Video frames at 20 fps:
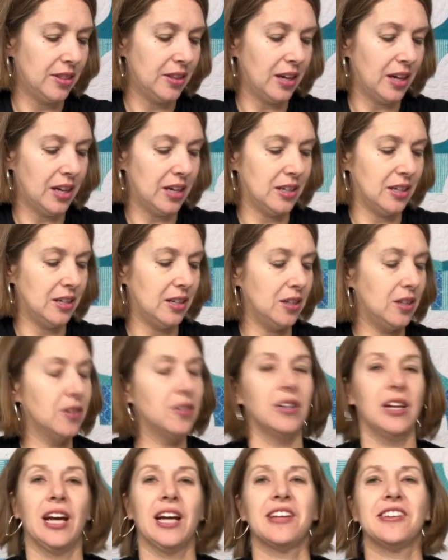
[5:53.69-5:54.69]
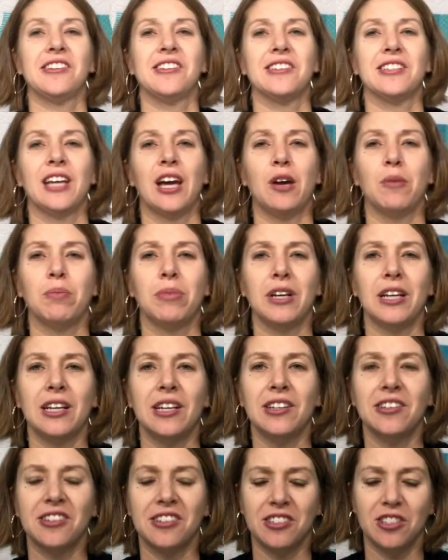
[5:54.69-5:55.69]
then your next step
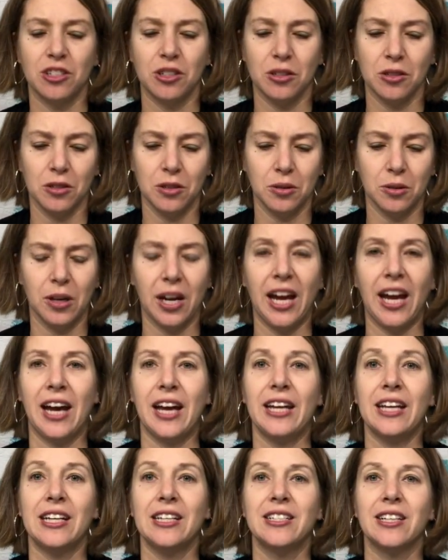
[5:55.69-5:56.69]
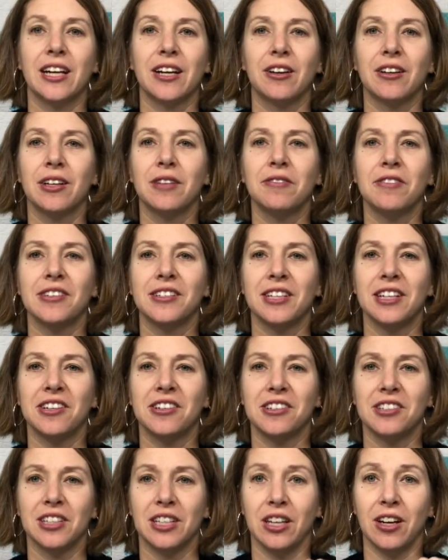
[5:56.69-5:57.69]
is to add a decorative
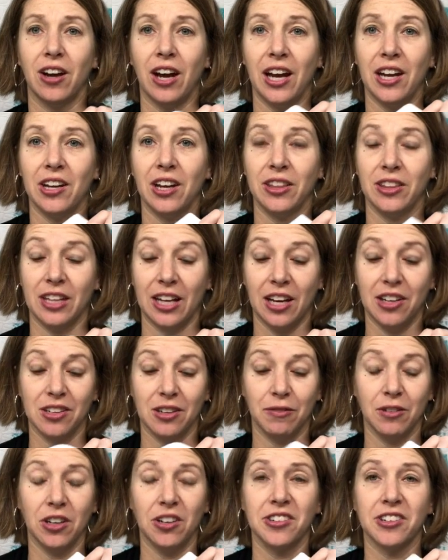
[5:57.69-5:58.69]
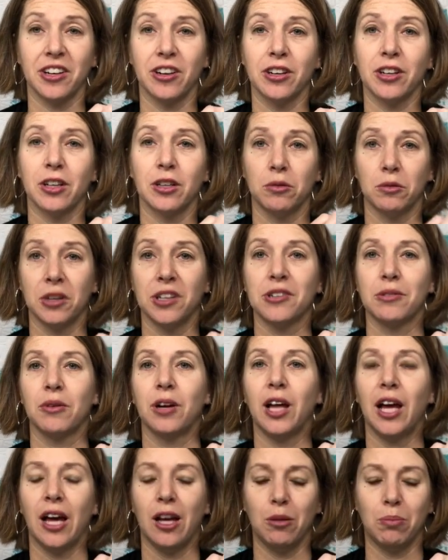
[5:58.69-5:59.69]
stitch to the edge of your circle, which
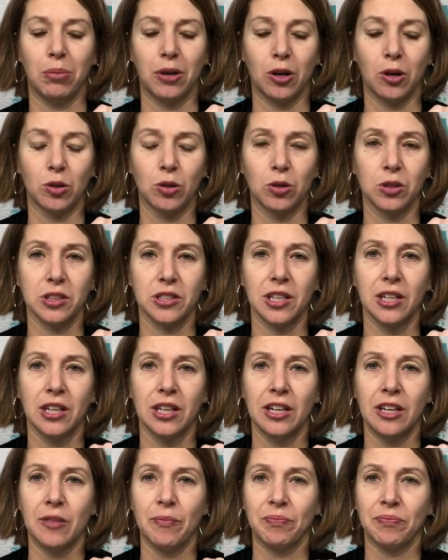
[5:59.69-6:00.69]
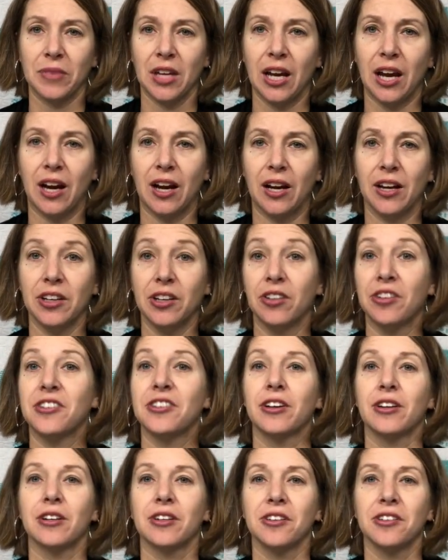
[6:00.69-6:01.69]
will help hold your
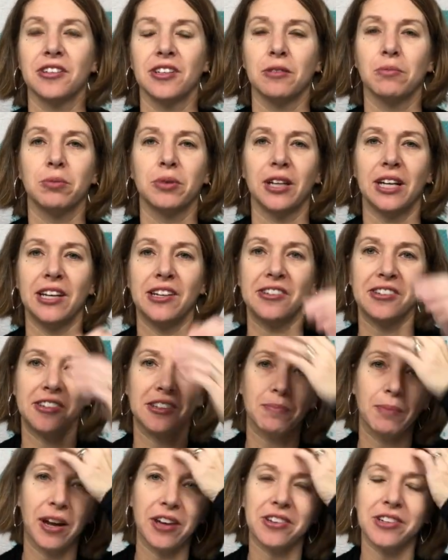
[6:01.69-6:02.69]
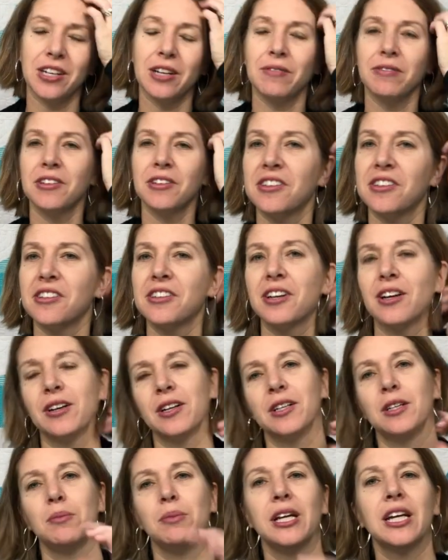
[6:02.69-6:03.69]
circles in place, especially if is
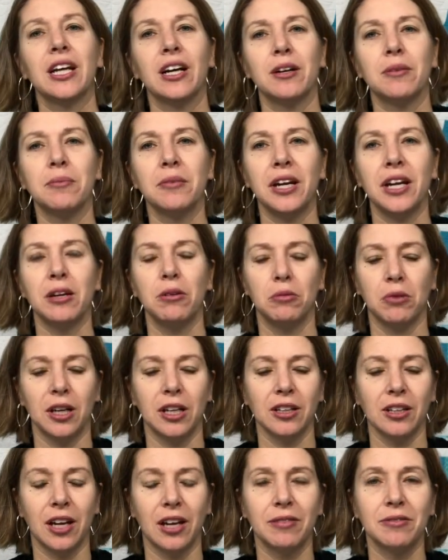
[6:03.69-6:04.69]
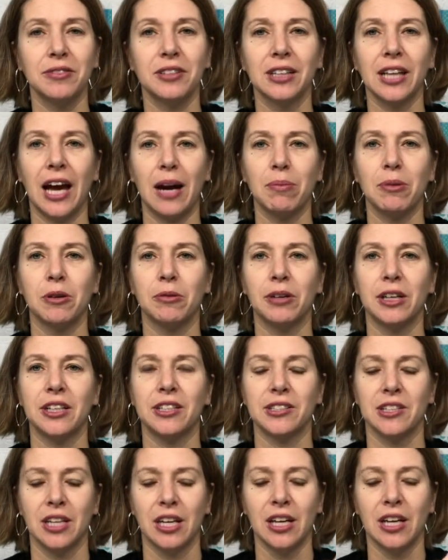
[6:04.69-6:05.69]
going to become a well-loved lap
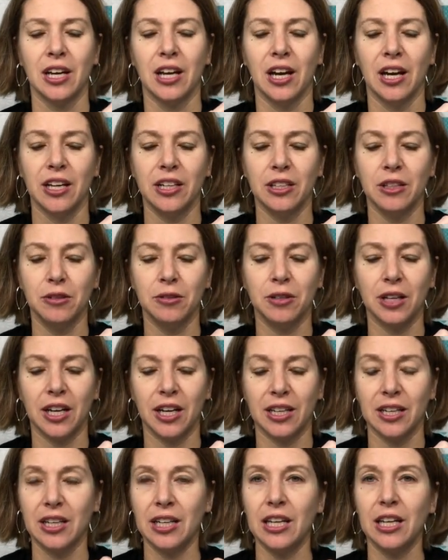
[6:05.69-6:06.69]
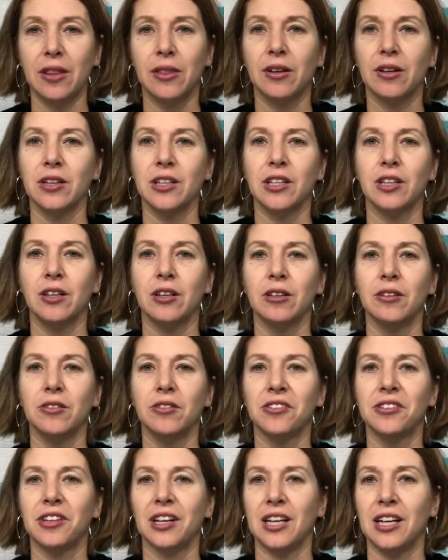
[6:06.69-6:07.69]
quilt. You can either
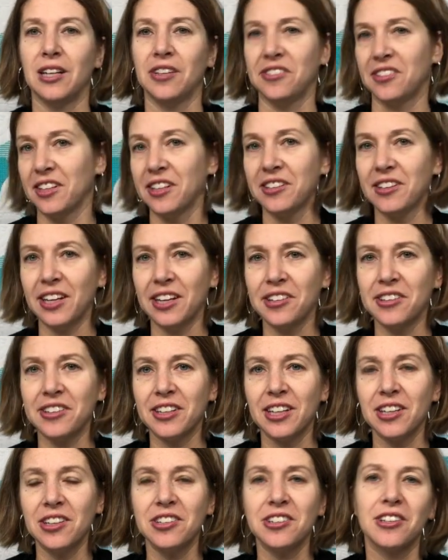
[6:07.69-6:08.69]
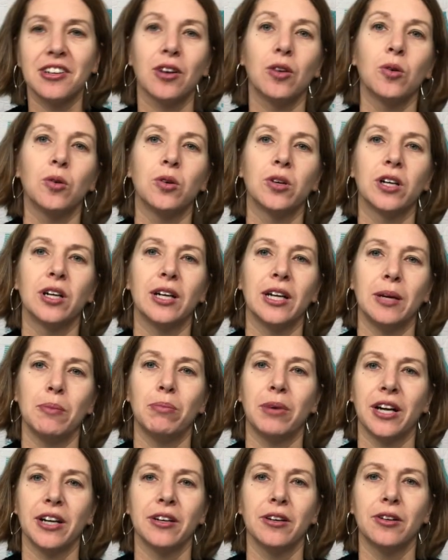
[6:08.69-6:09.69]
use a zigzag stitch or a
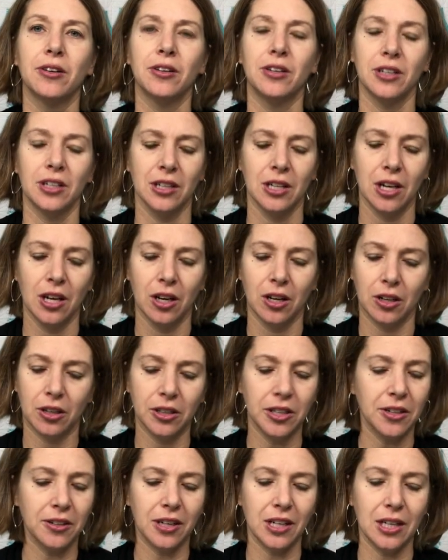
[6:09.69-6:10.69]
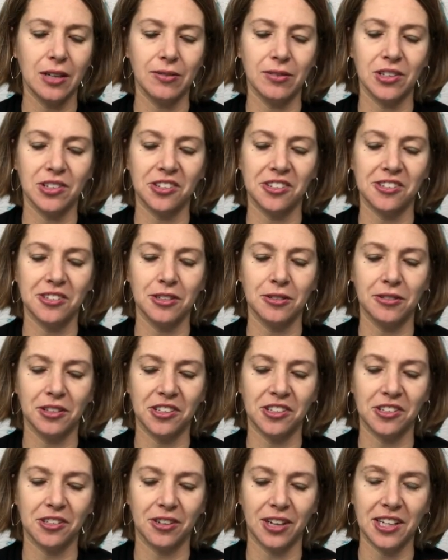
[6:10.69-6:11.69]
buttonhole, or you can even just do a
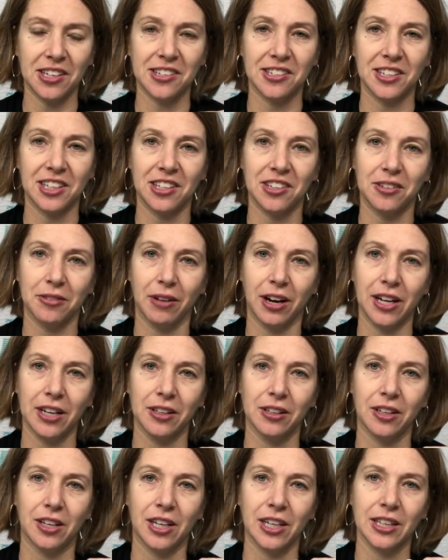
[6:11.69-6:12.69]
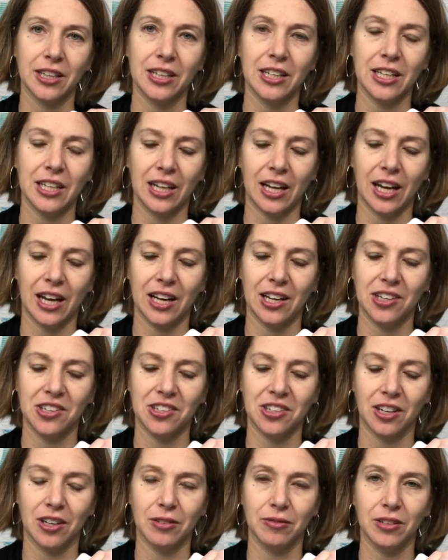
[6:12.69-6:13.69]
straight stitch right along the
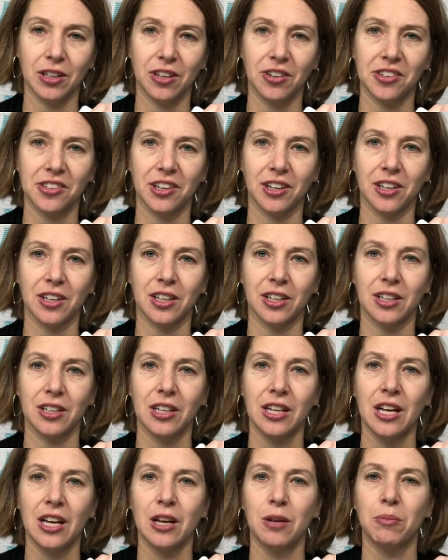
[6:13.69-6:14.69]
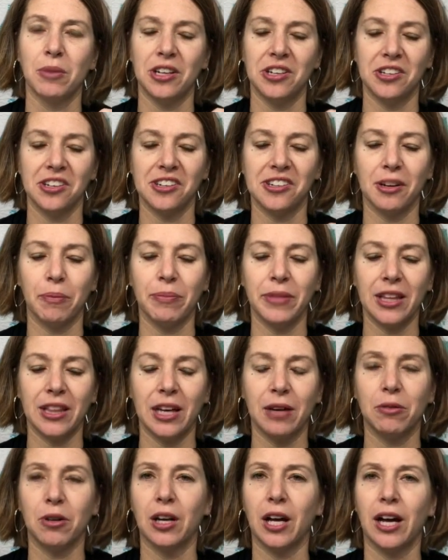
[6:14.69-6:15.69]
edge of your circle, but just something
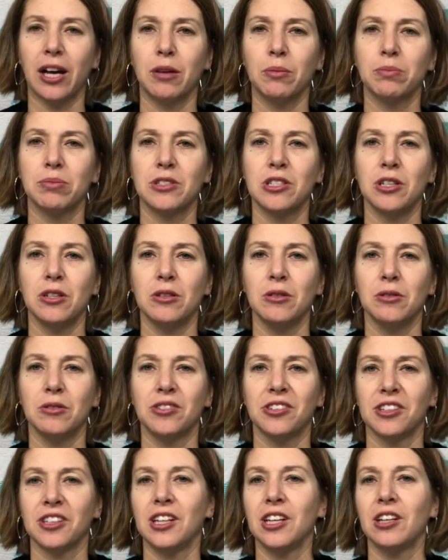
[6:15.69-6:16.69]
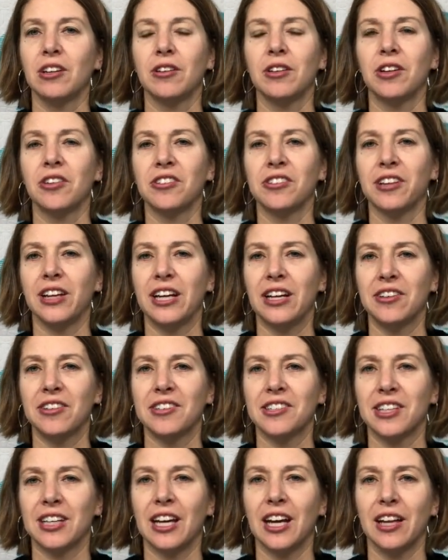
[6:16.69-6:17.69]
that will help to secure those layers
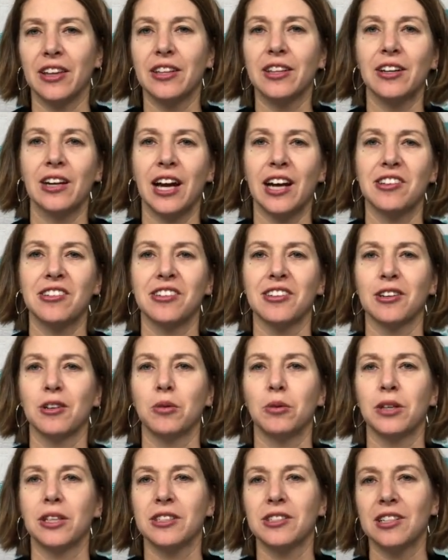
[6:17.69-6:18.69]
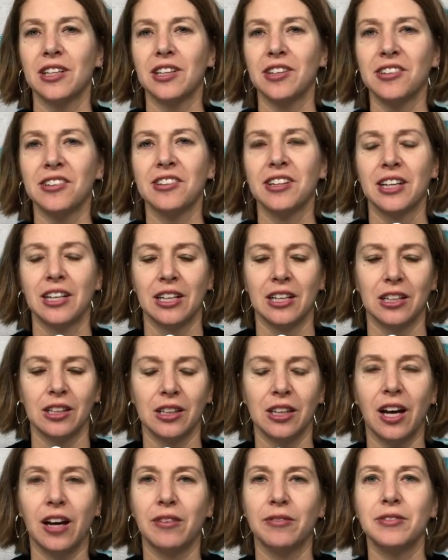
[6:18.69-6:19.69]
together as the quilt is
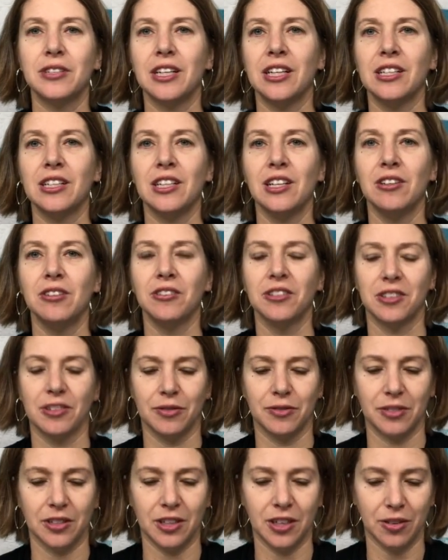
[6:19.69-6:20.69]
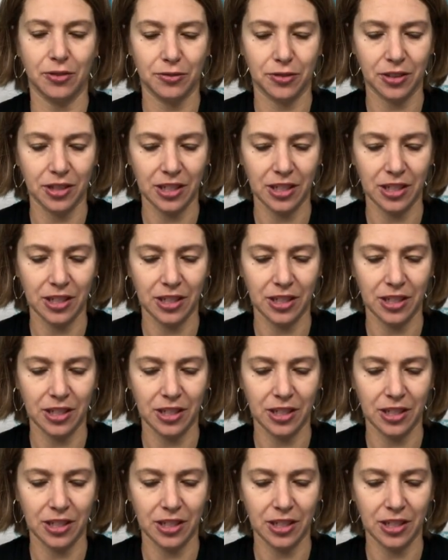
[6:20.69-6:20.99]
loved and used for